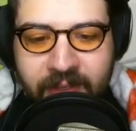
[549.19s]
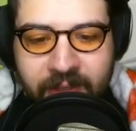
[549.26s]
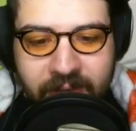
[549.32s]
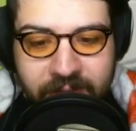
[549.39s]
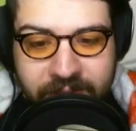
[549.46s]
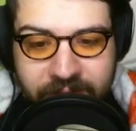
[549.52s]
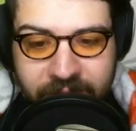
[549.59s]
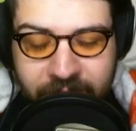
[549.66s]

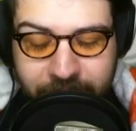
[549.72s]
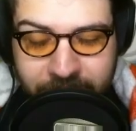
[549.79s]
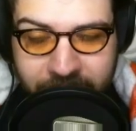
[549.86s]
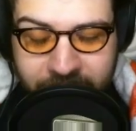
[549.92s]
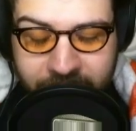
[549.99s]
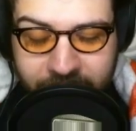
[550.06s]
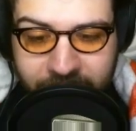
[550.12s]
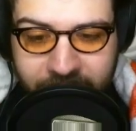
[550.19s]
I sure hope you
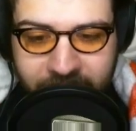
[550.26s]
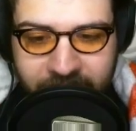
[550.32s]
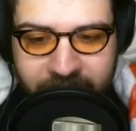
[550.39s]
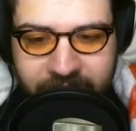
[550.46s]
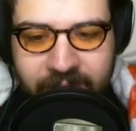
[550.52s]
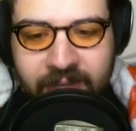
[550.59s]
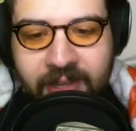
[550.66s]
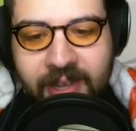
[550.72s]
like
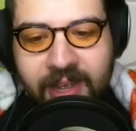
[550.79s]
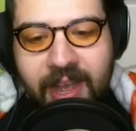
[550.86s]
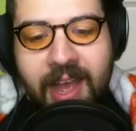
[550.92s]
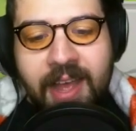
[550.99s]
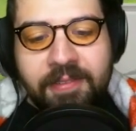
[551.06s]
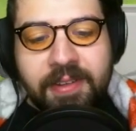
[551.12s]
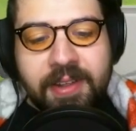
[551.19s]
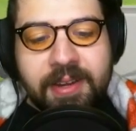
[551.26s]
this.
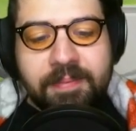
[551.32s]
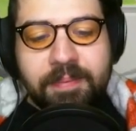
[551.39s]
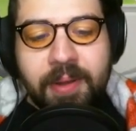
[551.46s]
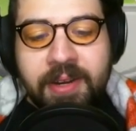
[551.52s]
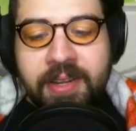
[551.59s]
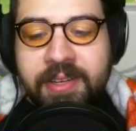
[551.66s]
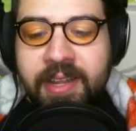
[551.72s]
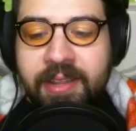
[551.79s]
I've hidden
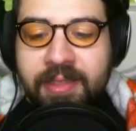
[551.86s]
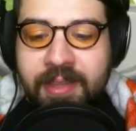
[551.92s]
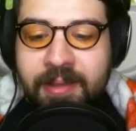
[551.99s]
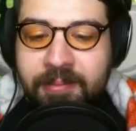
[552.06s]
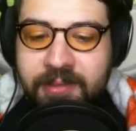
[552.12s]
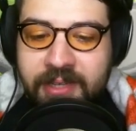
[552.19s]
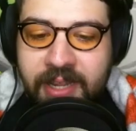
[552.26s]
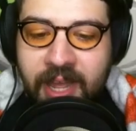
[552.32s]
Bunny Day
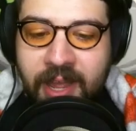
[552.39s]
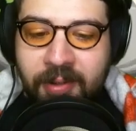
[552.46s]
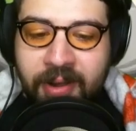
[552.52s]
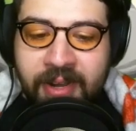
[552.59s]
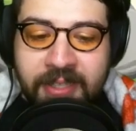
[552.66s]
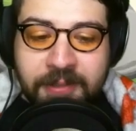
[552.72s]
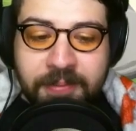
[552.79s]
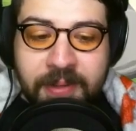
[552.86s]
themed
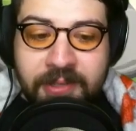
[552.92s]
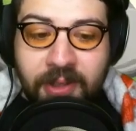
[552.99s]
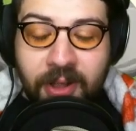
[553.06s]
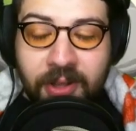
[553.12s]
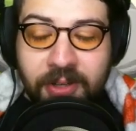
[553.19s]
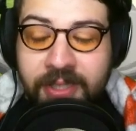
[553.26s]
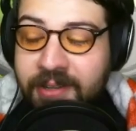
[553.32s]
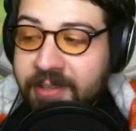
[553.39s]
DIY recipes
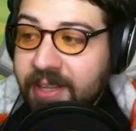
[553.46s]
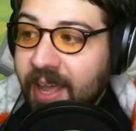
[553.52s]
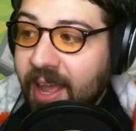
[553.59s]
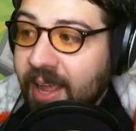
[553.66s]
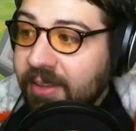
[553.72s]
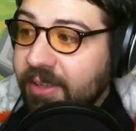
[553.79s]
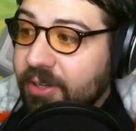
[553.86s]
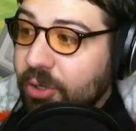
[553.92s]
all around the
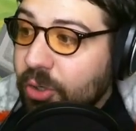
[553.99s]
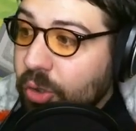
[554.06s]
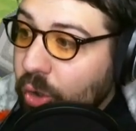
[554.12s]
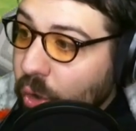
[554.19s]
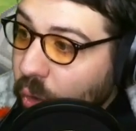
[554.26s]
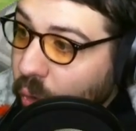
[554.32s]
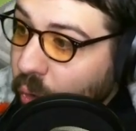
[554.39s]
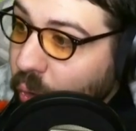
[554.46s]
island.
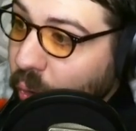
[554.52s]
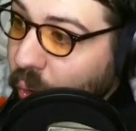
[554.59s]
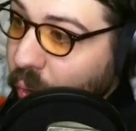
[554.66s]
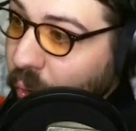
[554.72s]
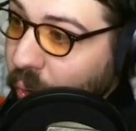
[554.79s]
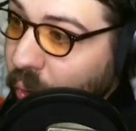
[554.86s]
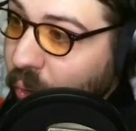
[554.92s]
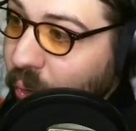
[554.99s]

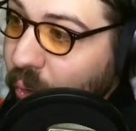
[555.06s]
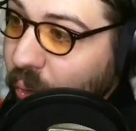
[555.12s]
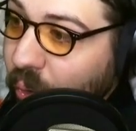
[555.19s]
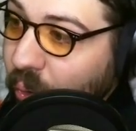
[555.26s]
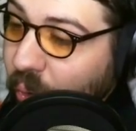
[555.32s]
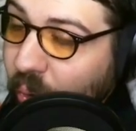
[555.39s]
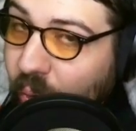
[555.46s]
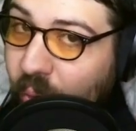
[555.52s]

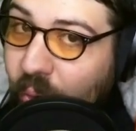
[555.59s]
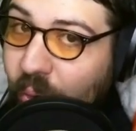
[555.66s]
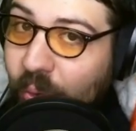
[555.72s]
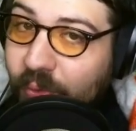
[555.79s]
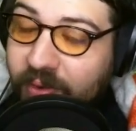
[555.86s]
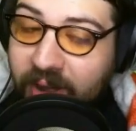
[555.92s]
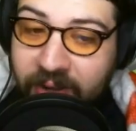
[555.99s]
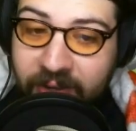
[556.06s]

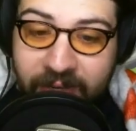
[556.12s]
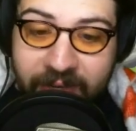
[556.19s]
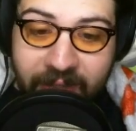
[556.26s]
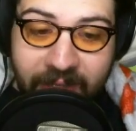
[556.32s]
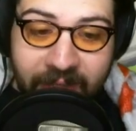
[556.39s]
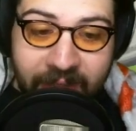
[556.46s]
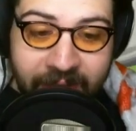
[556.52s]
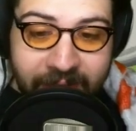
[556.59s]
Ooh, very
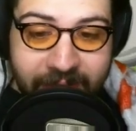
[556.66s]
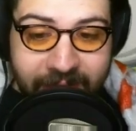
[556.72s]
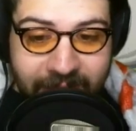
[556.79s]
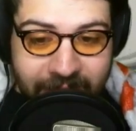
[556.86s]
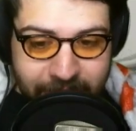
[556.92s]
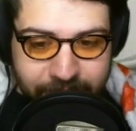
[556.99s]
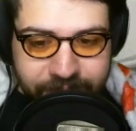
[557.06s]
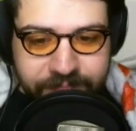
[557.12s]

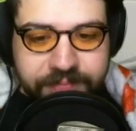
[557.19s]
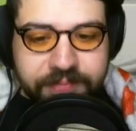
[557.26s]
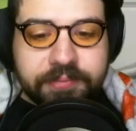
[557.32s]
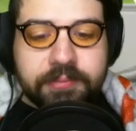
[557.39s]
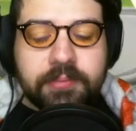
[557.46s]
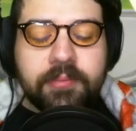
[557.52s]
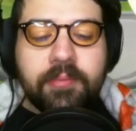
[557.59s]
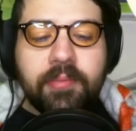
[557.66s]
nice.
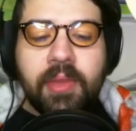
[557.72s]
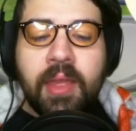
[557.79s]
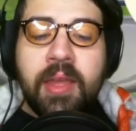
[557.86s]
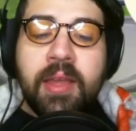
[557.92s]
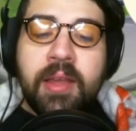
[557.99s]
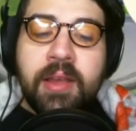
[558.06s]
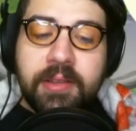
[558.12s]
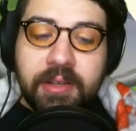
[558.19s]

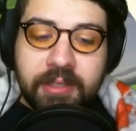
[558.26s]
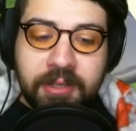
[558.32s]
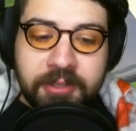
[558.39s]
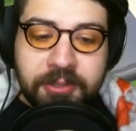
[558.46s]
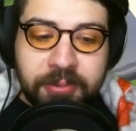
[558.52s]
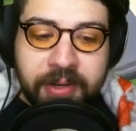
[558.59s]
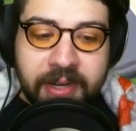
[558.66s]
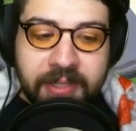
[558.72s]
The
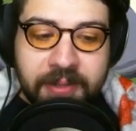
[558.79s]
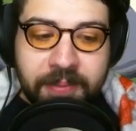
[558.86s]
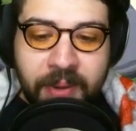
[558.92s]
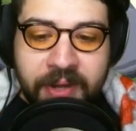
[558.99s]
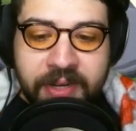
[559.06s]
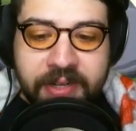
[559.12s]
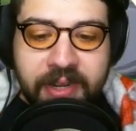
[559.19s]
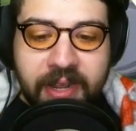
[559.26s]
closer we get to
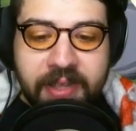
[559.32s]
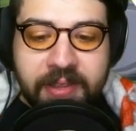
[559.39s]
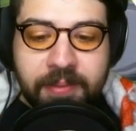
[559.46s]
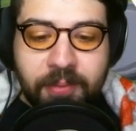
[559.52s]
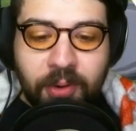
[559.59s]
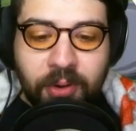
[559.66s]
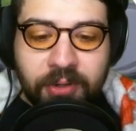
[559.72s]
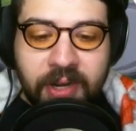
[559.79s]
Bunny Day, the
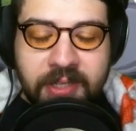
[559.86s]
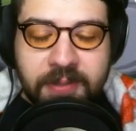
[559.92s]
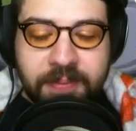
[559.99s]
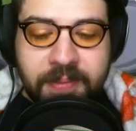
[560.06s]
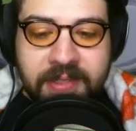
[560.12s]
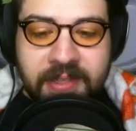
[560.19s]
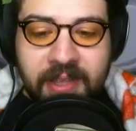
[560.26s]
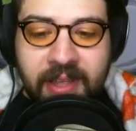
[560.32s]
more
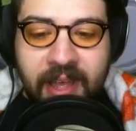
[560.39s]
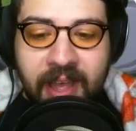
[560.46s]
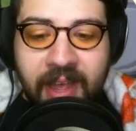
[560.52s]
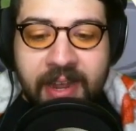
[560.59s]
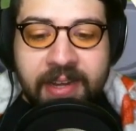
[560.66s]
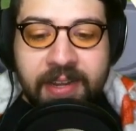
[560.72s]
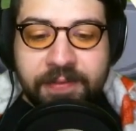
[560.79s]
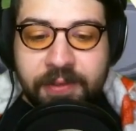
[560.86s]
recipes I'll
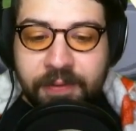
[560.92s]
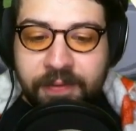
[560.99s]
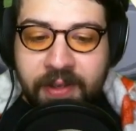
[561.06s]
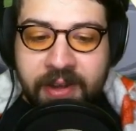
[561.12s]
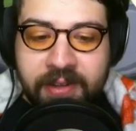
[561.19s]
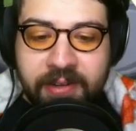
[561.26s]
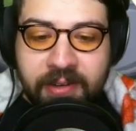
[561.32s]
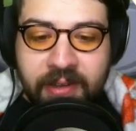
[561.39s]
hide. If you
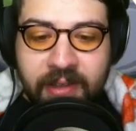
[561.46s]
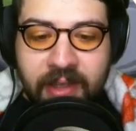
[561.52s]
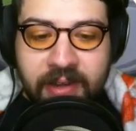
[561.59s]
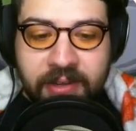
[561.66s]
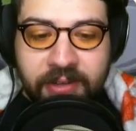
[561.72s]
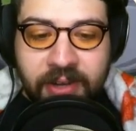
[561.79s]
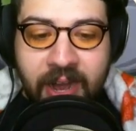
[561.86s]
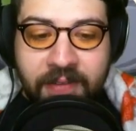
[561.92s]
find
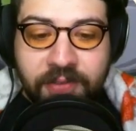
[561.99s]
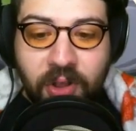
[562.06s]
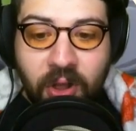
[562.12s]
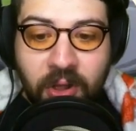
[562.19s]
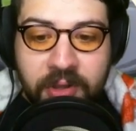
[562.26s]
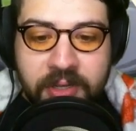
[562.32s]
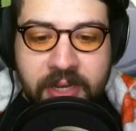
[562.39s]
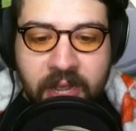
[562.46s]
and craft
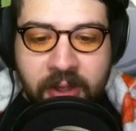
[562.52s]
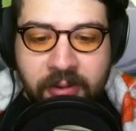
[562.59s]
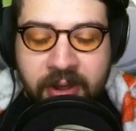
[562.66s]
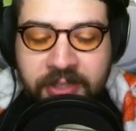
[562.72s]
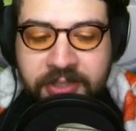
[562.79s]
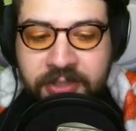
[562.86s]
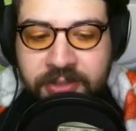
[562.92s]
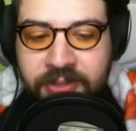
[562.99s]
all the
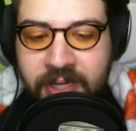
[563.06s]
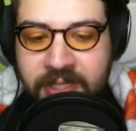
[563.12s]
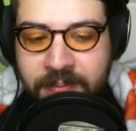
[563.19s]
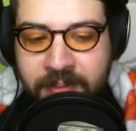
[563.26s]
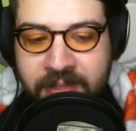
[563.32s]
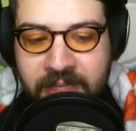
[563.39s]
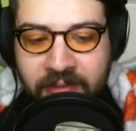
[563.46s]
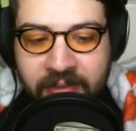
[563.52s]
DIY
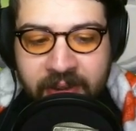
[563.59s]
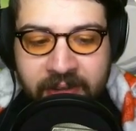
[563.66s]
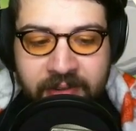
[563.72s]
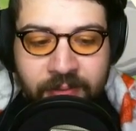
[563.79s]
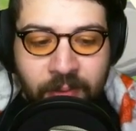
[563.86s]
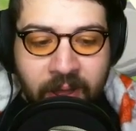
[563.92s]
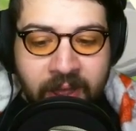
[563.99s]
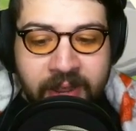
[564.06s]
recipes I've
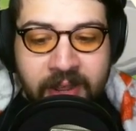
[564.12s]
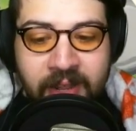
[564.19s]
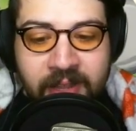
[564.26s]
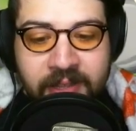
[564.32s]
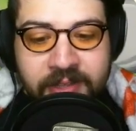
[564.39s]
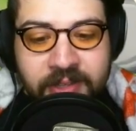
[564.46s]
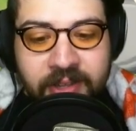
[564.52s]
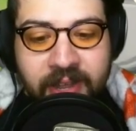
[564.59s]
hidden, why,
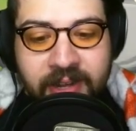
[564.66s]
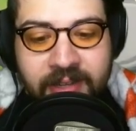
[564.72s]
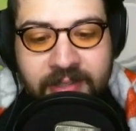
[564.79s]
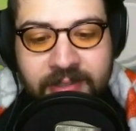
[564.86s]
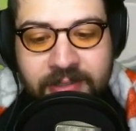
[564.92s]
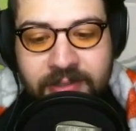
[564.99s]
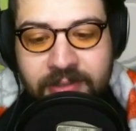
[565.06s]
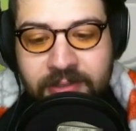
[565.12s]
you'll get a
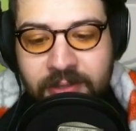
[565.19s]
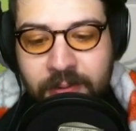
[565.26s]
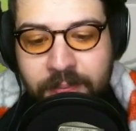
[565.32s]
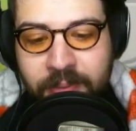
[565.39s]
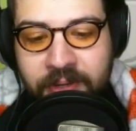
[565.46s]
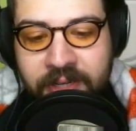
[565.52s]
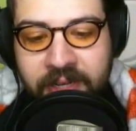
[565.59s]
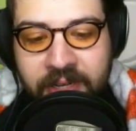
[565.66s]

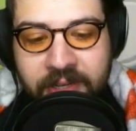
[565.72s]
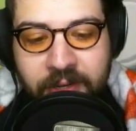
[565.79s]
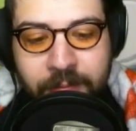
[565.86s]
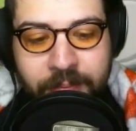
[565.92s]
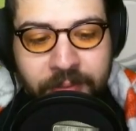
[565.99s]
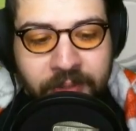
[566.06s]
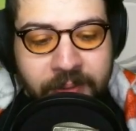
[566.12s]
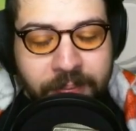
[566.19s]

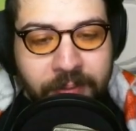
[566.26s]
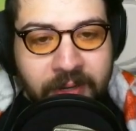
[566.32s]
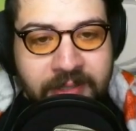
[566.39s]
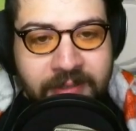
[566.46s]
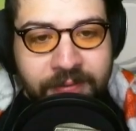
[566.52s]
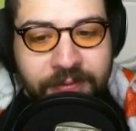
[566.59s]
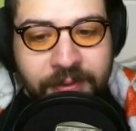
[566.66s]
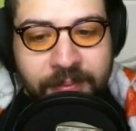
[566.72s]
super-de-dupery
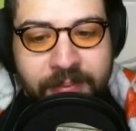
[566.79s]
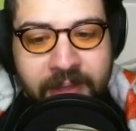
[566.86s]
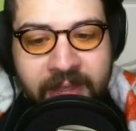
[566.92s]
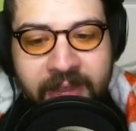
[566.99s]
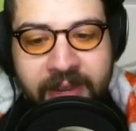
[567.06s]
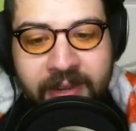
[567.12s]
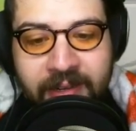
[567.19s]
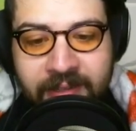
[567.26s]
present from
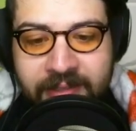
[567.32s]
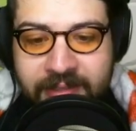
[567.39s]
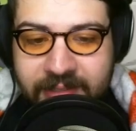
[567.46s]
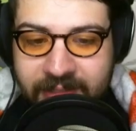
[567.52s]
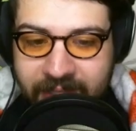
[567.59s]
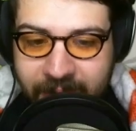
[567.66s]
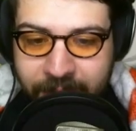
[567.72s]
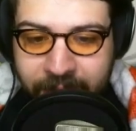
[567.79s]
me.
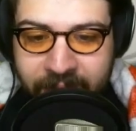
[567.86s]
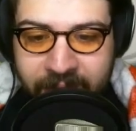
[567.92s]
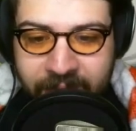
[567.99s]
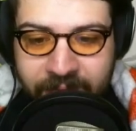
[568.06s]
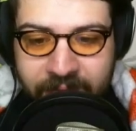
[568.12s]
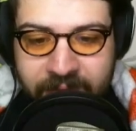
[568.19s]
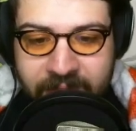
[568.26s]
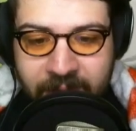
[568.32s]
Skippity,
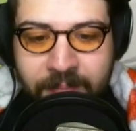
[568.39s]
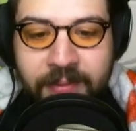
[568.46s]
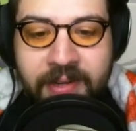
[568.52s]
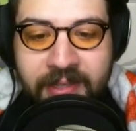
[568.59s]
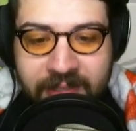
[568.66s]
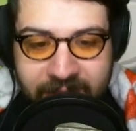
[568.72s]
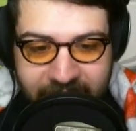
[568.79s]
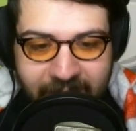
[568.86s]

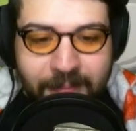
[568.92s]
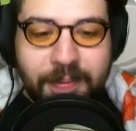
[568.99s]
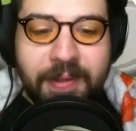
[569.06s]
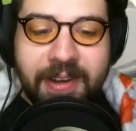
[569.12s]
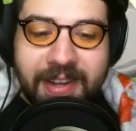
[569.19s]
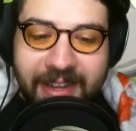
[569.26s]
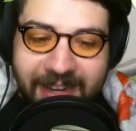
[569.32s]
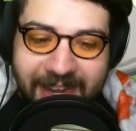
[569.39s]
zippity,
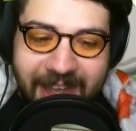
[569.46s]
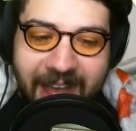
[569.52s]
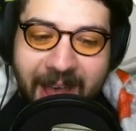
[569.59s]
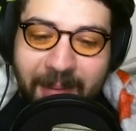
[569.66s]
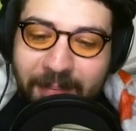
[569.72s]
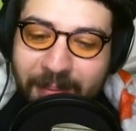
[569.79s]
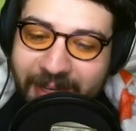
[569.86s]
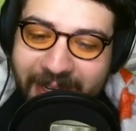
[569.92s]
skippity,
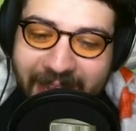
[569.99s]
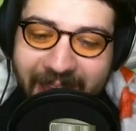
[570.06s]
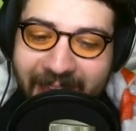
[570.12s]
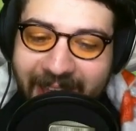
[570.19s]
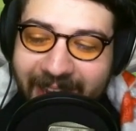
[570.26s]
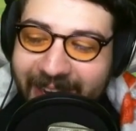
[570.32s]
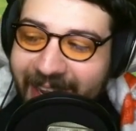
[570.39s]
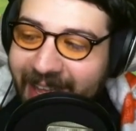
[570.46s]
hoppity,
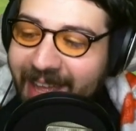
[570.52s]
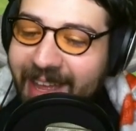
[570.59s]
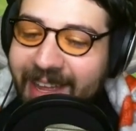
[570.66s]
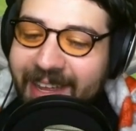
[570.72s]
hey.